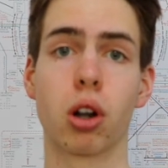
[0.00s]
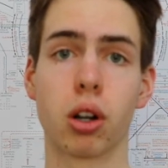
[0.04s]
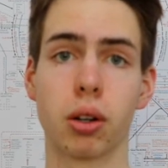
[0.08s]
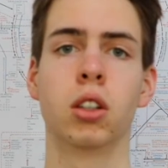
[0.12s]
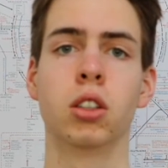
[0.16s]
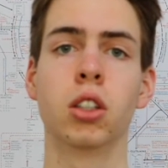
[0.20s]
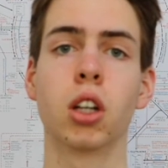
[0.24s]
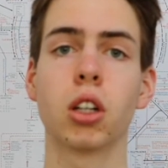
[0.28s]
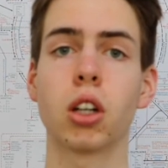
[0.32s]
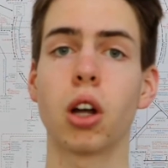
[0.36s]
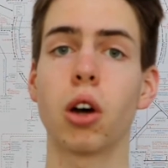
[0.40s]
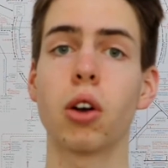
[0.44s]

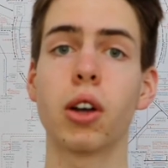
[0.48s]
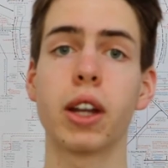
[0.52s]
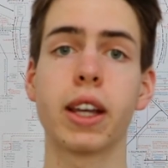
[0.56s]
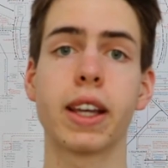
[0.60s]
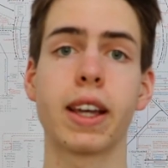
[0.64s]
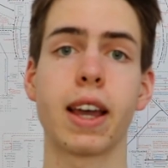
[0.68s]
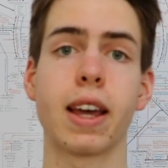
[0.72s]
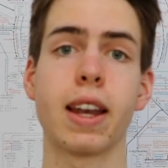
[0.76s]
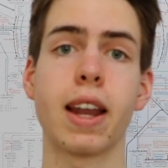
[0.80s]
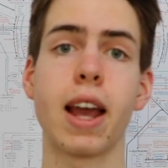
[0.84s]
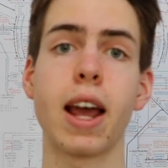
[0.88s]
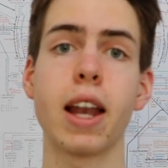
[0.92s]
Not only
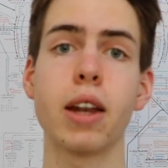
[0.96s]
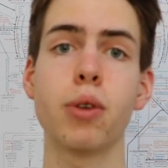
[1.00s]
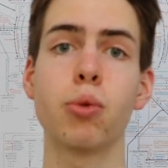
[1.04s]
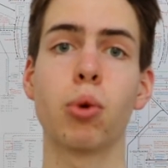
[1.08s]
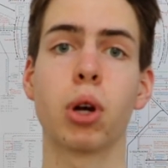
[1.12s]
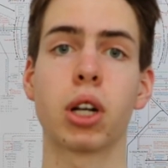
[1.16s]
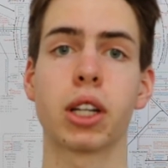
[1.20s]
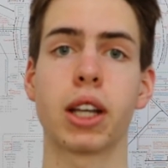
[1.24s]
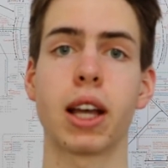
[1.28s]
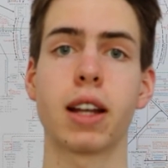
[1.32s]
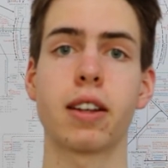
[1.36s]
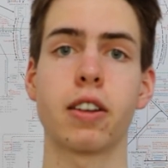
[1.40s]
can
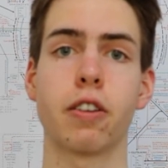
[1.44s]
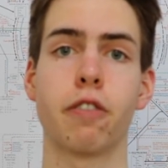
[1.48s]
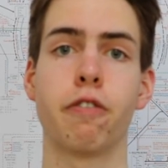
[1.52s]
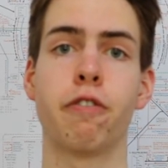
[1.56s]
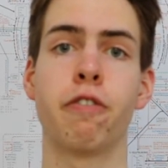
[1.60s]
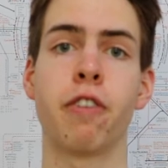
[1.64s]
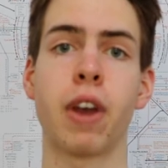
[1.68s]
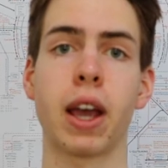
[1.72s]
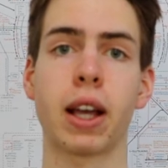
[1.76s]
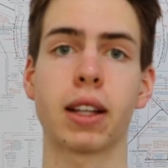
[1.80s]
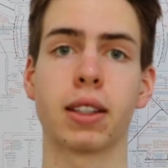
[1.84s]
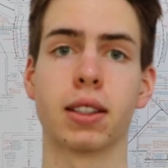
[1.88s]
anyone get
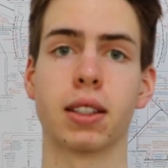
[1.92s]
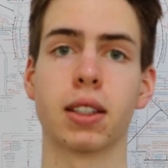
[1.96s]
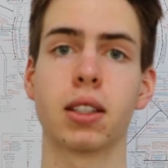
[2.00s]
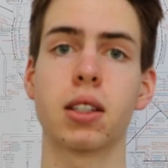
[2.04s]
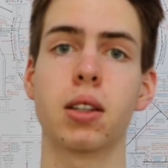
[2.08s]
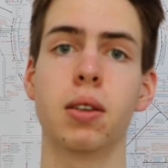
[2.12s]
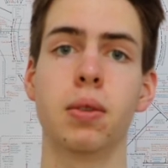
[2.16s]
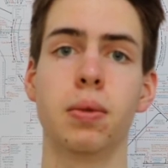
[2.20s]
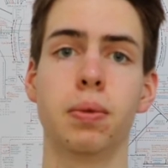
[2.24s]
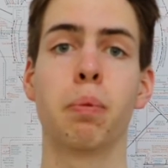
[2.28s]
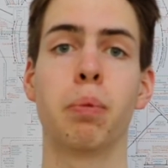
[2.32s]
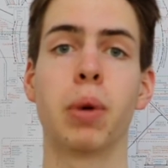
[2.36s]
infected,
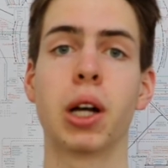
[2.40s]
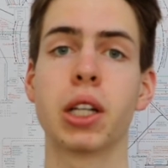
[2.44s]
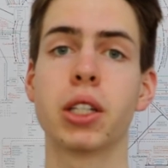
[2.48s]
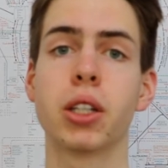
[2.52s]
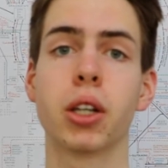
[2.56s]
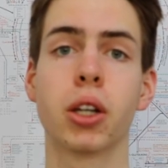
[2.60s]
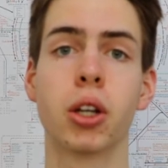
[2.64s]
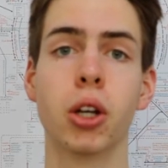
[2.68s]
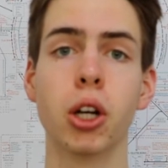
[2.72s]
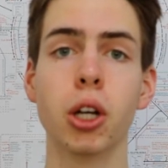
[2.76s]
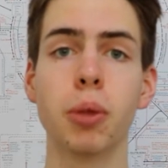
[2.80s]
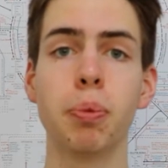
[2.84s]
but you
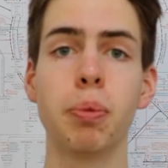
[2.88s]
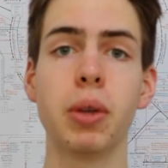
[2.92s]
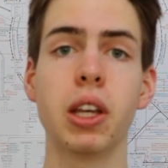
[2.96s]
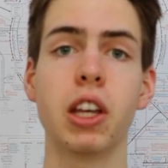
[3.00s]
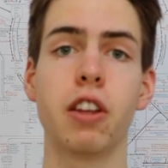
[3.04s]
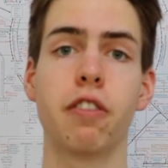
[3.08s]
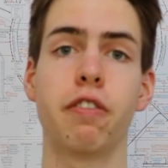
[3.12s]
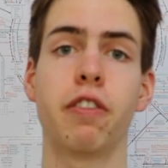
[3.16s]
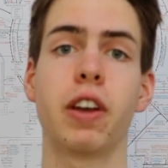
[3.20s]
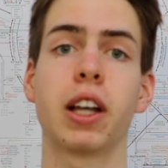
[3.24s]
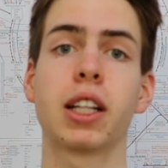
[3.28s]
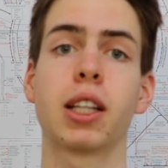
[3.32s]
could be
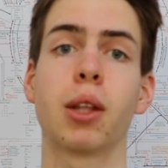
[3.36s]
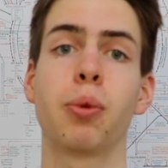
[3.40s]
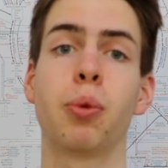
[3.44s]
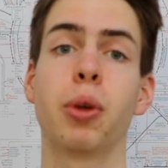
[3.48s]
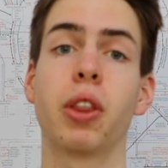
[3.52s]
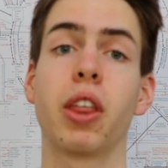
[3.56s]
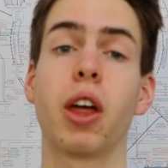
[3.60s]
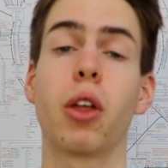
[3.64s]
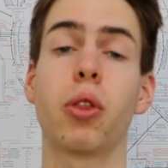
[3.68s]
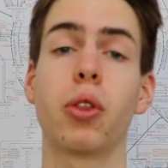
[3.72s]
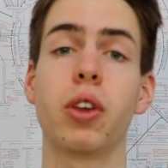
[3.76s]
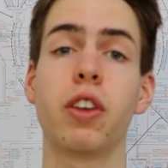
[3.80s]
infected
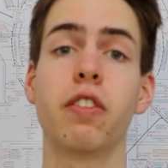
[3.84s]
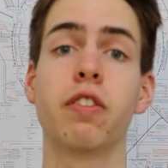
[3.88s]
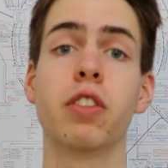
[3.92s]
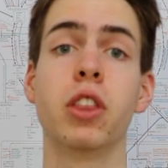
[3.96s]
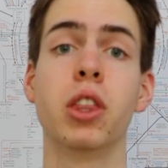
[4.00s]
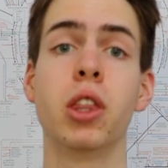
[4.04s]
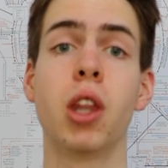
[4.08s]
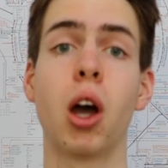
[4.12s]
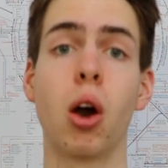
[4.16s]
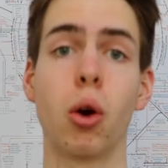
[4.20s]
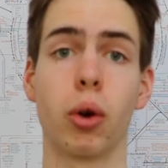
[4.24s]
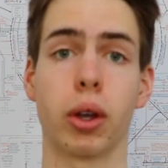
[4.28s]
without even
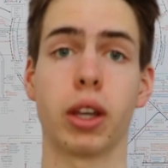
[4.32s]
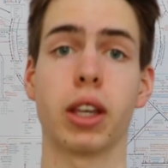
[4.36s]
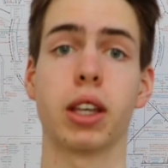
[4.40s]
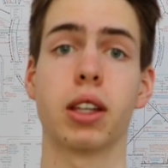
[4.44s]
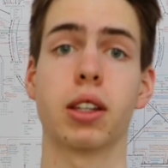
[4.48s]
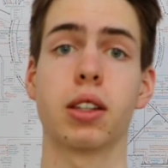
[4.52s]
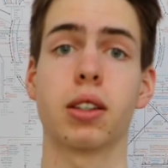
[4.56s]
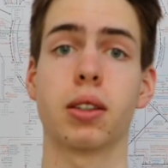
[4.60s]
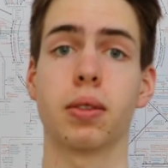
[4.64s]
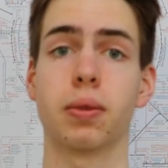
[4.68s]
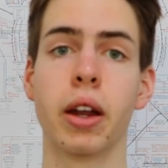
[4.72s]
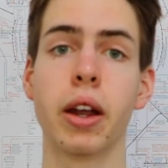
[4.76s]
knowing
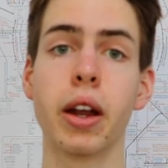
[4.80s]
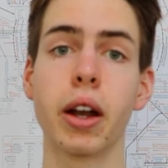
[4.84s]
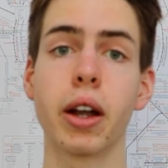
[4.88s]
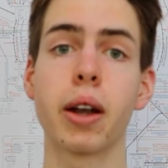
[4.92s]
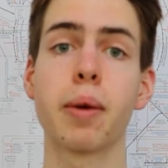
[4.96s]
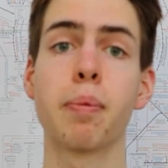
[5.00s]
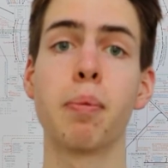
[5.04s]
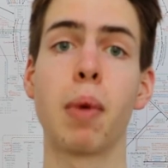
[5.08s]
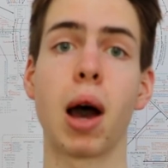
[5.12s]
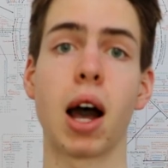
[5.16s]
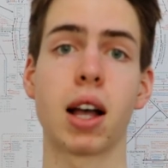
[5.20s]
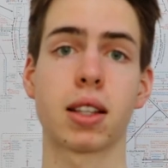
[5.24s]
it. Here the
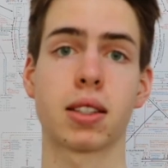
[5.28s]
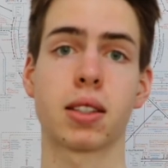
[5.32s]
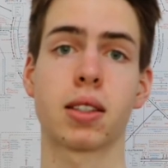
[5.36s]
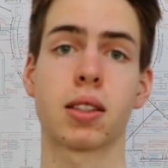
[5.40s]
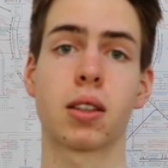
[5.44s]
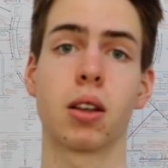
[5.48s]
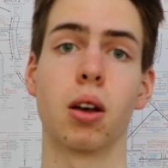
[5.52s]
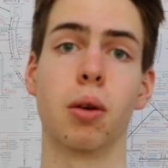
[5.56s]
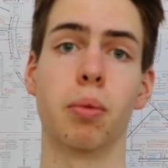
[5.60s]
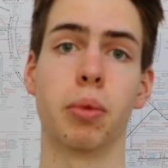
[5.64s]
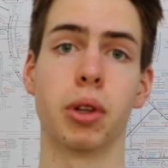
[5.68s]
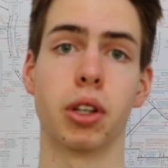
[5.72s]
masks
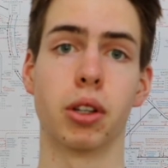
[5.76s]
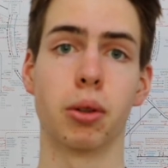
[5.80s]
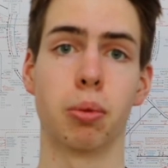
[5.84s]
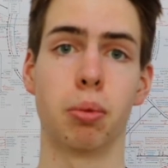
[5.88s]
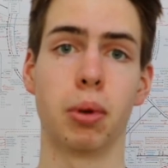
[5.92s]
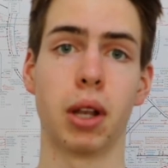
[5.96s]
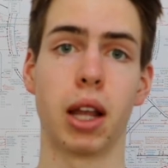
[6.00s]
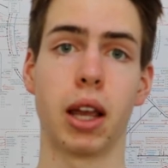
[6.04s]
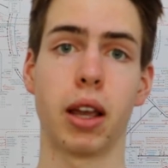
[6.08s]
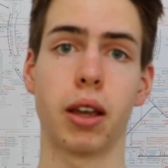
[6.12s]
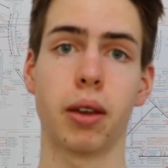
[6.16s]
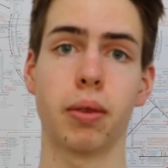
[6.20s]
come into
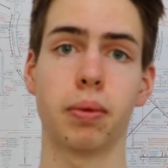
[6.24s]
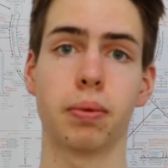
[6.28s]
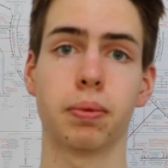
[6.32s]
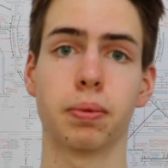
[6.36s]
play.